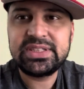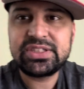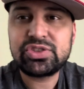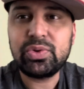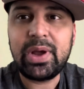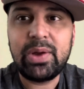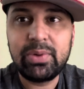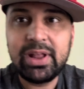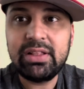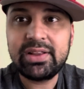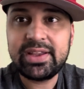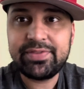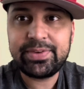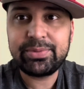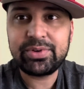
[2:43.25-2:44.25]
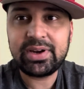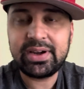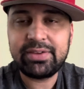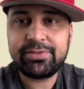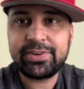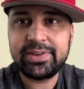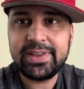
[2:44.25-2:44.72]
So I will give him
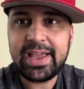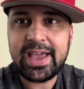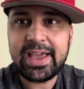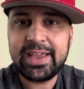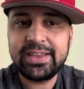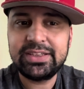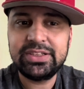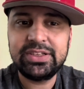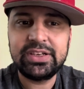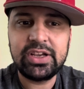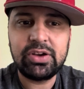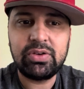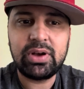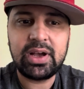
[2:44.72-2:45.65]
credit for that, you know.